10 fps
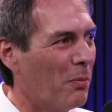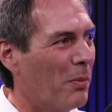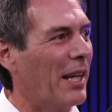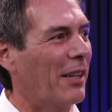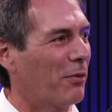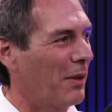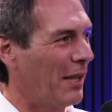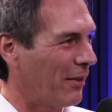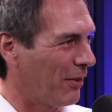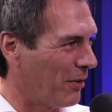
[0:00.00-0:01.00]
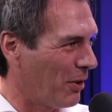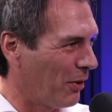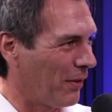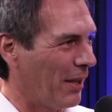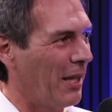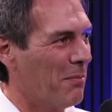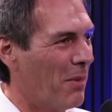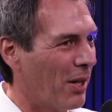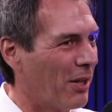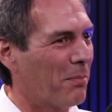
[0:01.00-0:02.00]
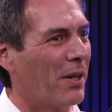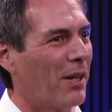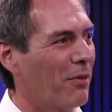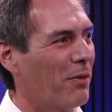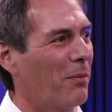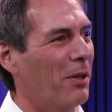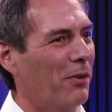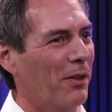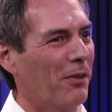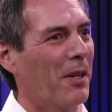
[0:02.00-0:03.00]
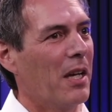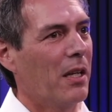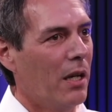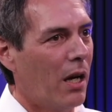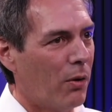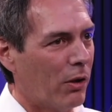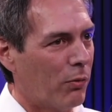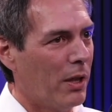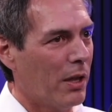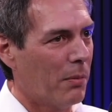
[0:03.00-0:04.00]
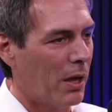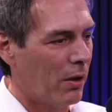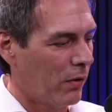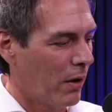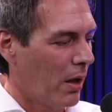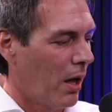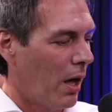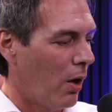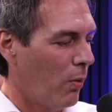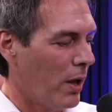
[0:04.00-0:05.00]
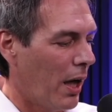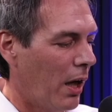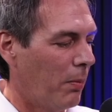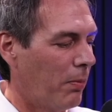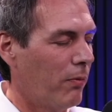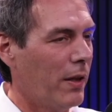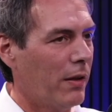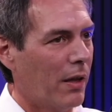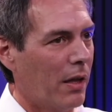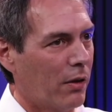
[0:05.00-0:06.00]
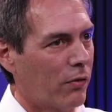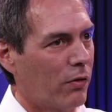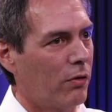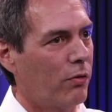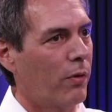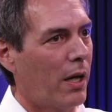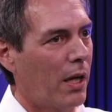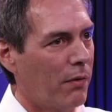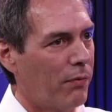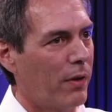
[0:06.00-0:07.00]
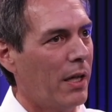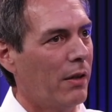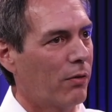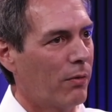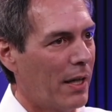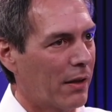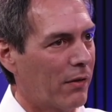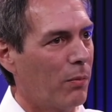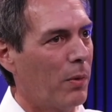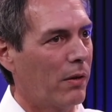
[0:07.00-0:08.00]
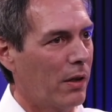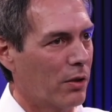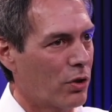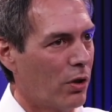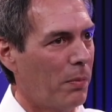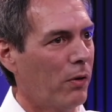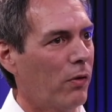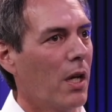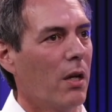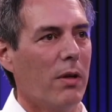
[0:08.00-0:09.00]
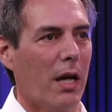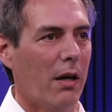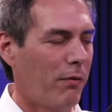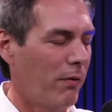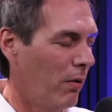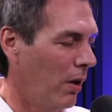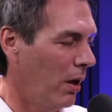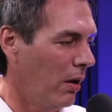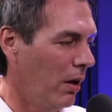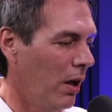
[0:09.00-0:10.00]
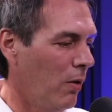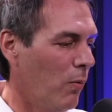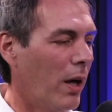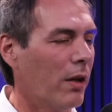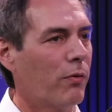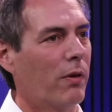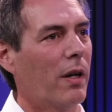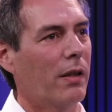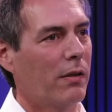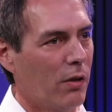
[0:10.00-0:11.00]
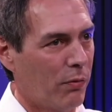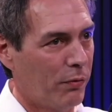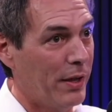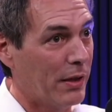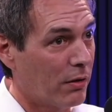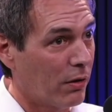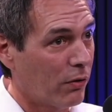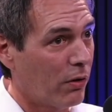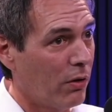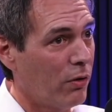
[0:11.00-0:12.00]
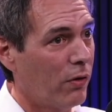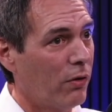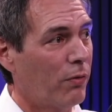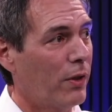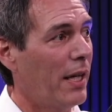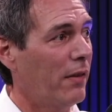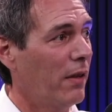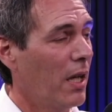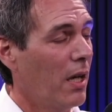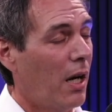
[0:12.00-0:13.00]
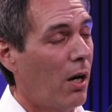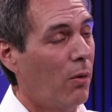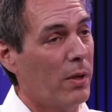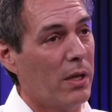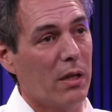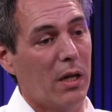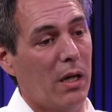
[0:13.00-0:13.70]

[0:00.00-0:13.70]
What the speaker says: but that's just a minor part of our business. Now it's really about how we help retailers drive, interact with their shoppers. We have a wide variety of digital solutions for that. How we